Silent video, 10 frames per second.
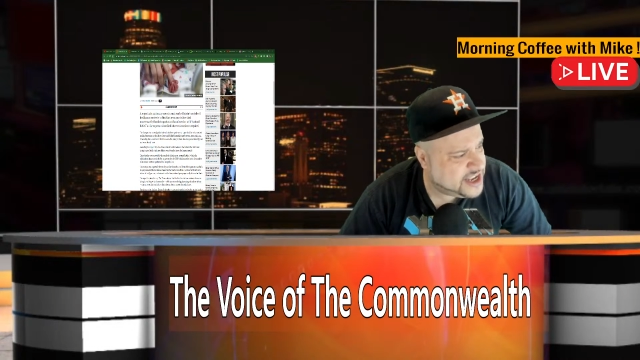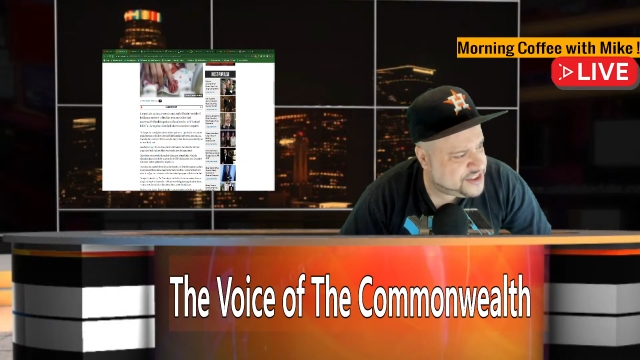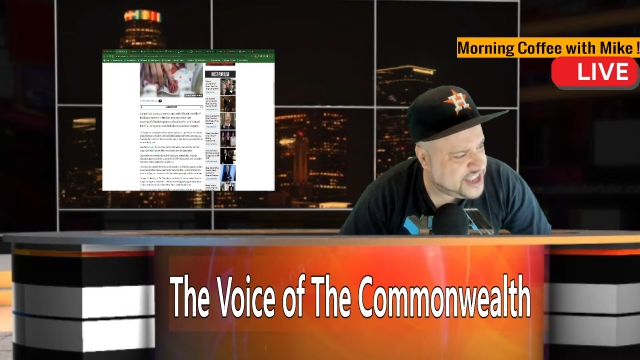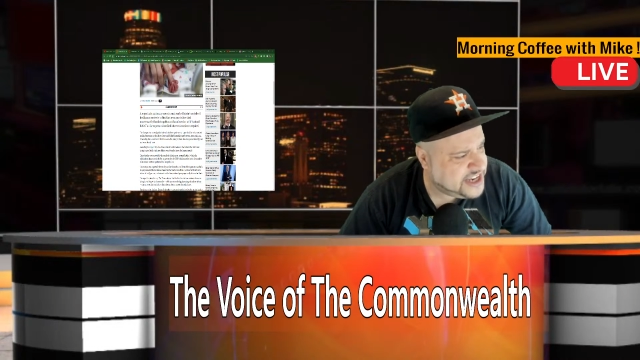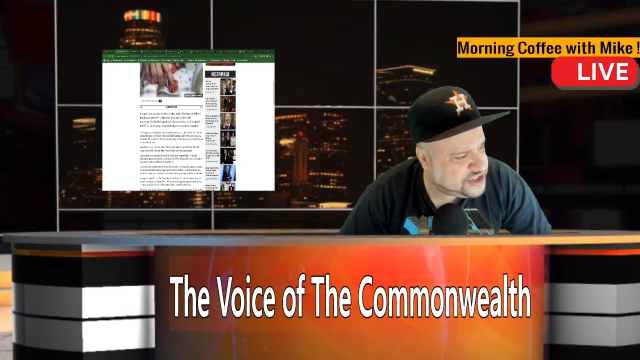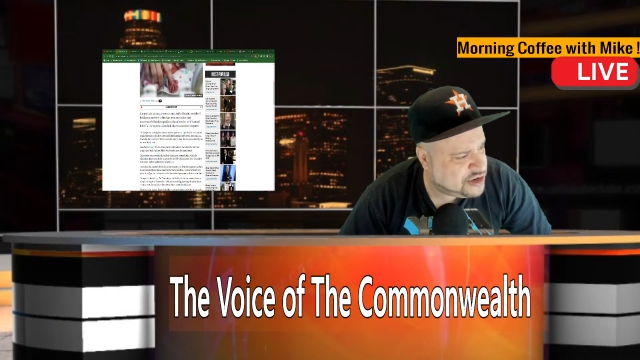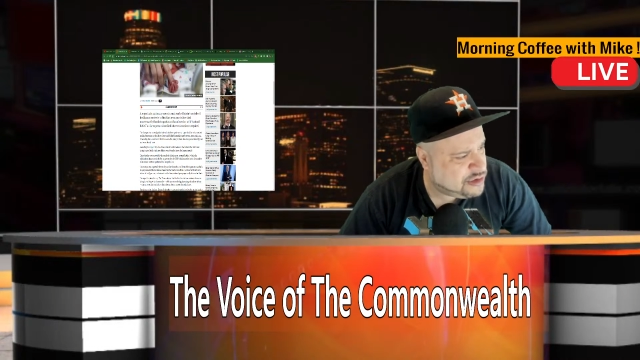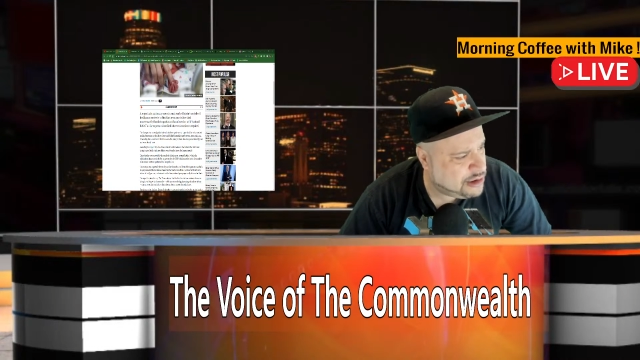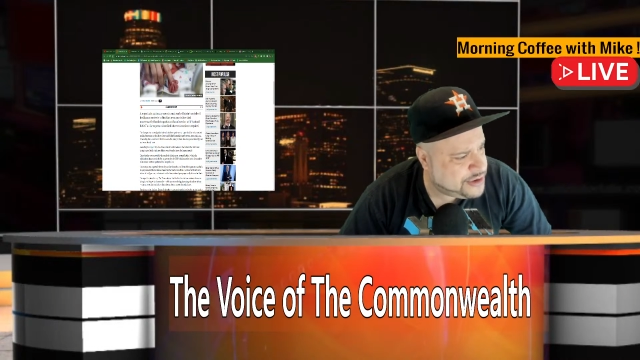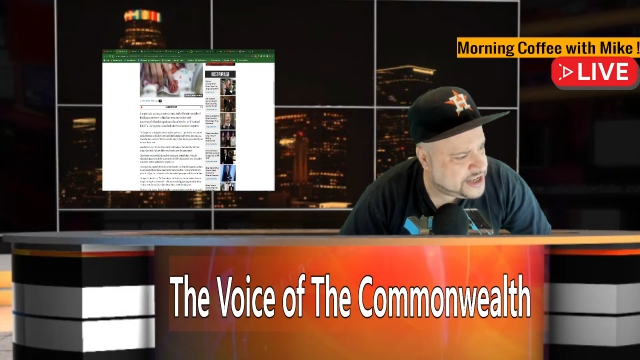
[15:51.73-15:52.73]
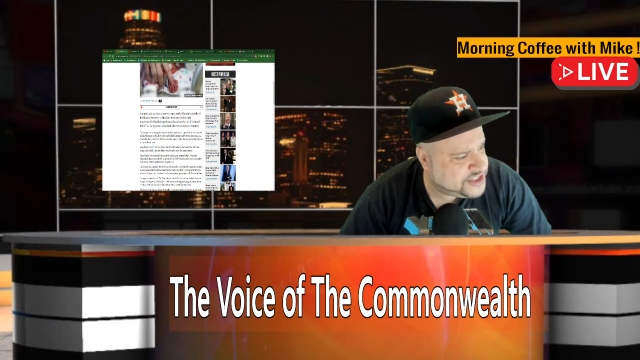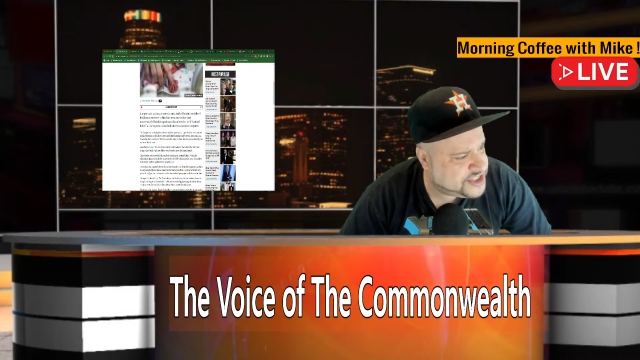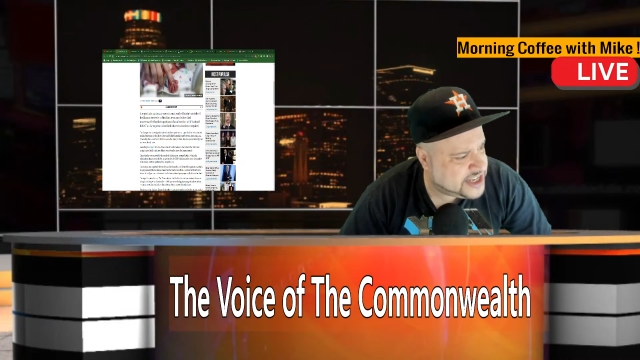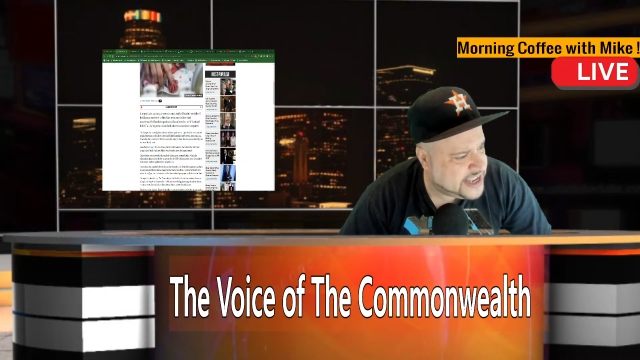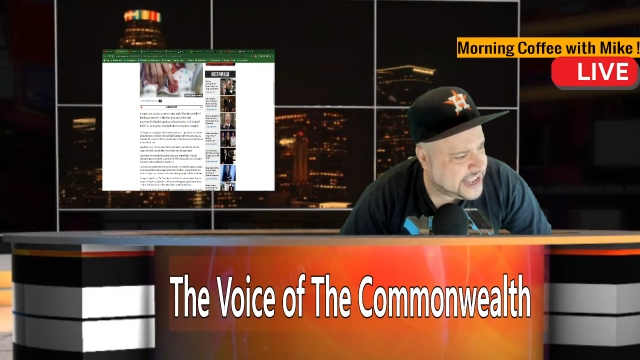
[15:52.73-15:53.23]
thanks to
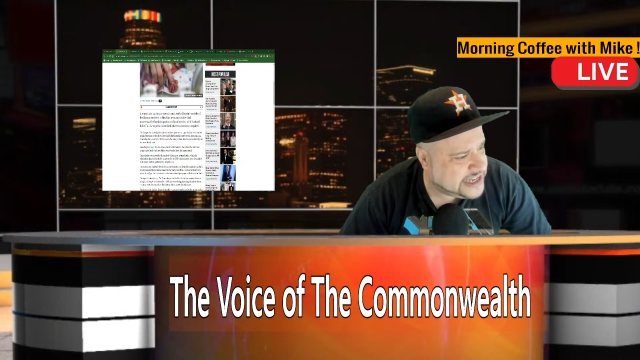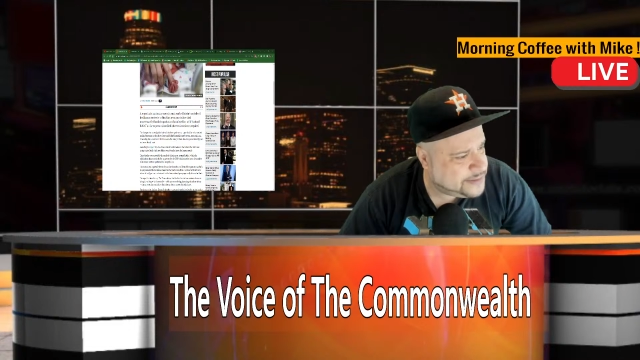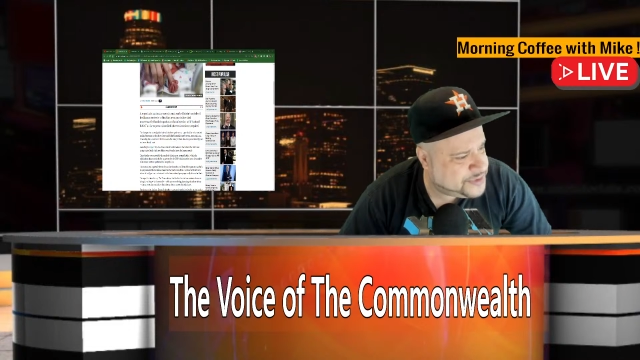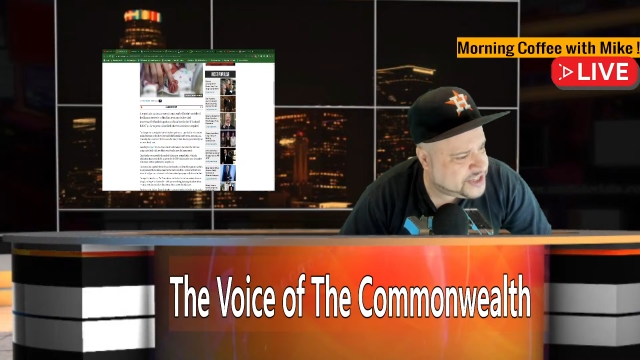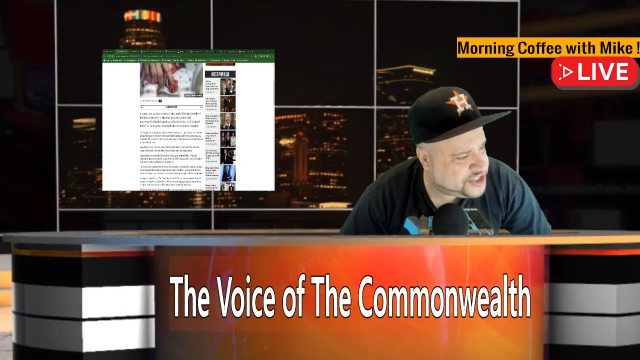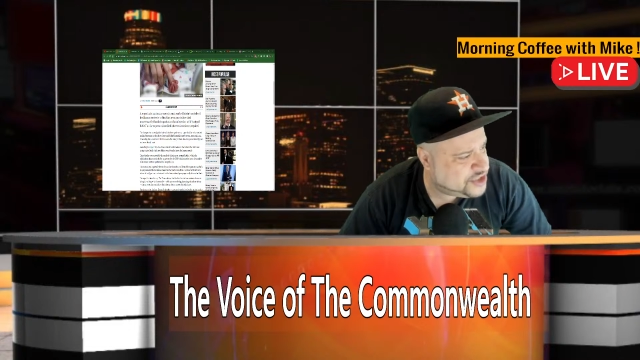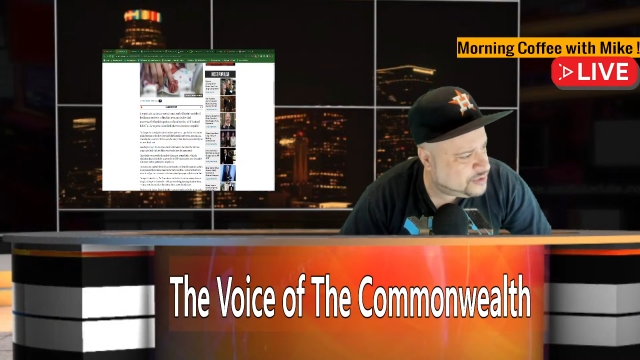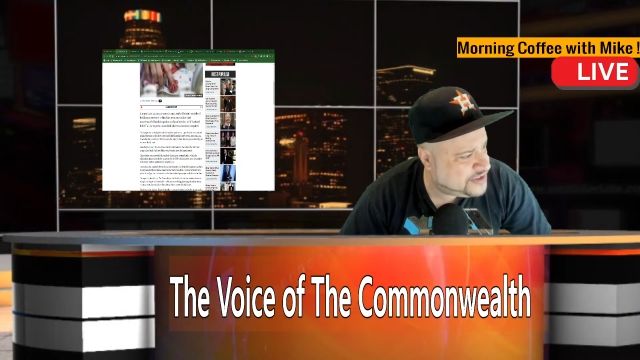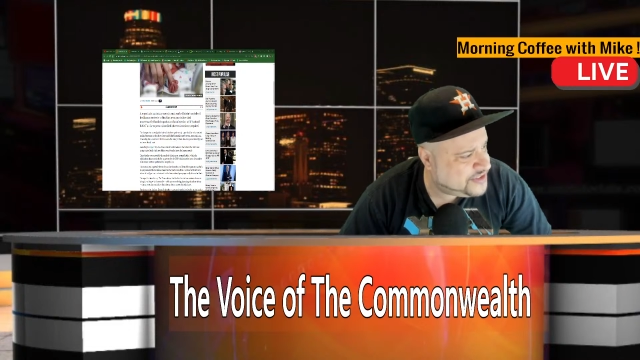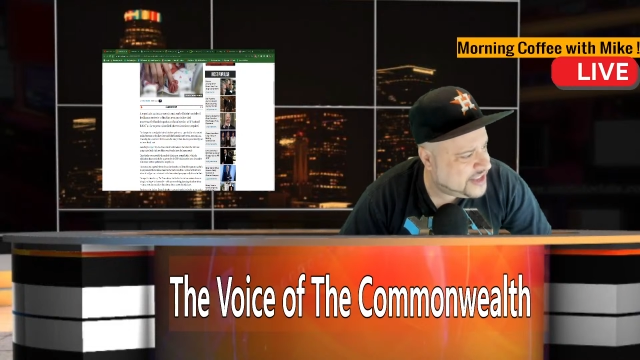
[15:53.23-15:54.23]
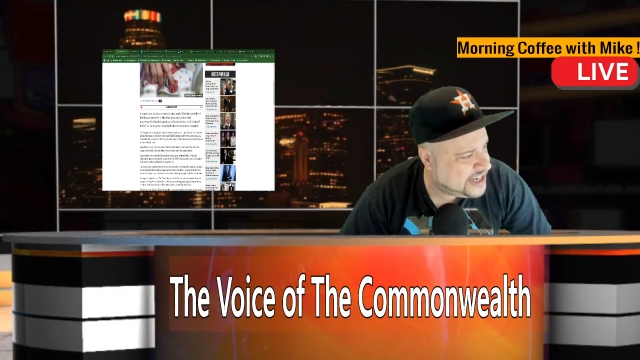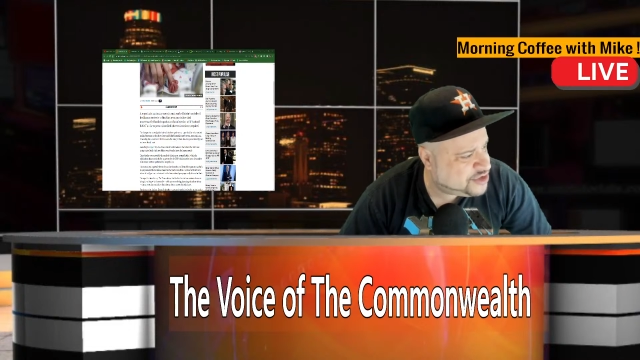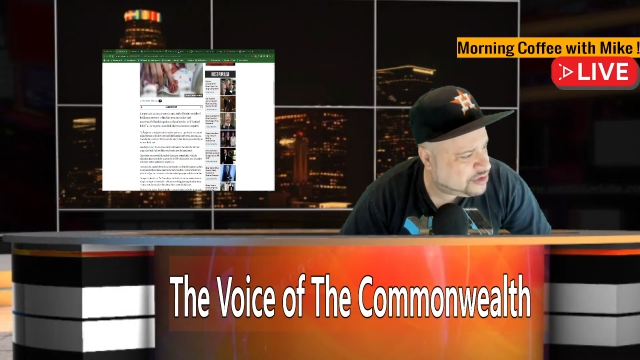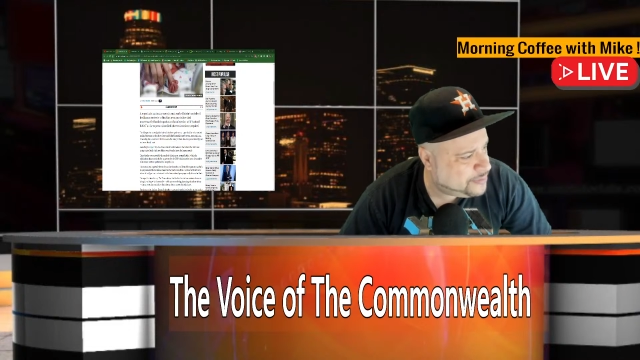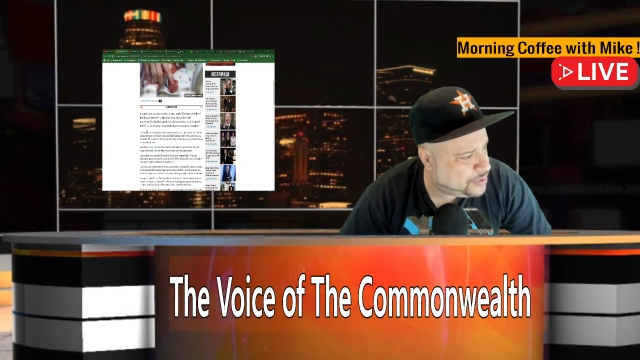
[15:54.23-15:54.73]
quotas and obsession with
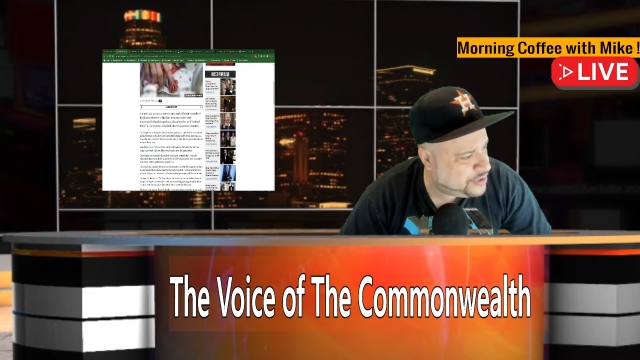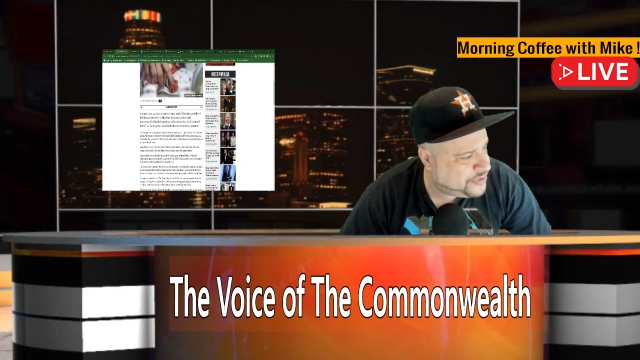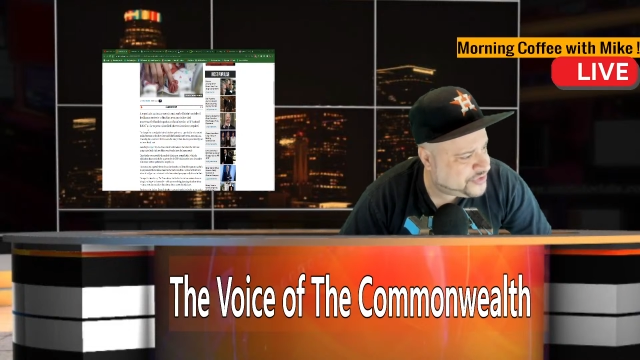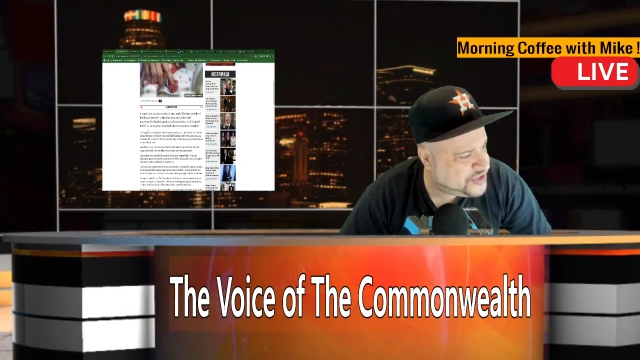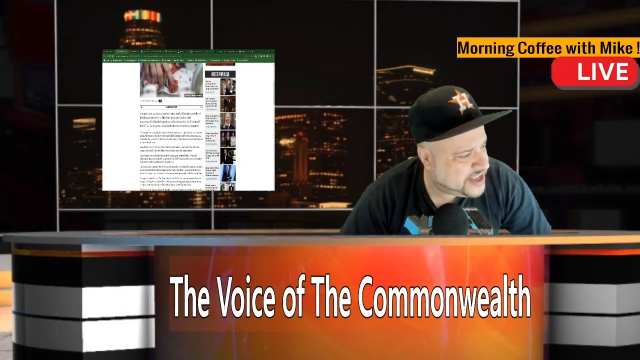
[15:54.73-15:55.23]
natural births